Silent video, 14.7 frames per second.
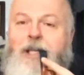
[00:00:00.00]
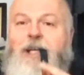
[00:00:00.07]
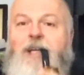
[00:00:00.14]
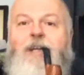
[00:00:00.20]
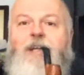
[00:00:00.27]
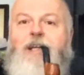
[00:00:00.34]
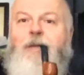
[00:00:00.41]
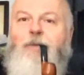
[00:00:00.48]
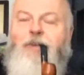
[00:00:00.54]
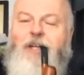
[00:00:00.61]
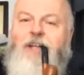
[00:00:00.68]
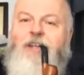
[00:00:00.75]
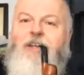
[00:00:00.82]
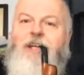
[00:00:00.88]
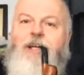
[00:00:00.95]
And it was
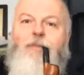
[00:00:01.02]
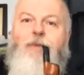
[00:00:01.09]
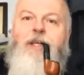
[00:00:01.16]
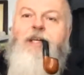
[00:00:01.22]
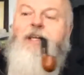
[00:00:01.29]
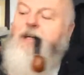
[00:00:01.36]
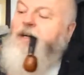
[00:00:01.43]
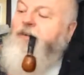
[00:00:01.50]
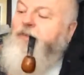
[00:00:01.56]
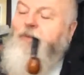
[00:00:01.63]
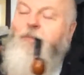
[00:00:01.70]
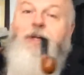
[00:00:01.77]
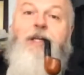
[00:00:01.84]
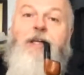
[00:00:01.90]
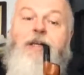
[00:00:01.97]
ending up week after
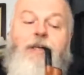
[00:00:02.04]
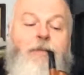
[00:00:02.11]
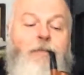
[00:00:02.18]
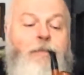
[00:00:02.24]
week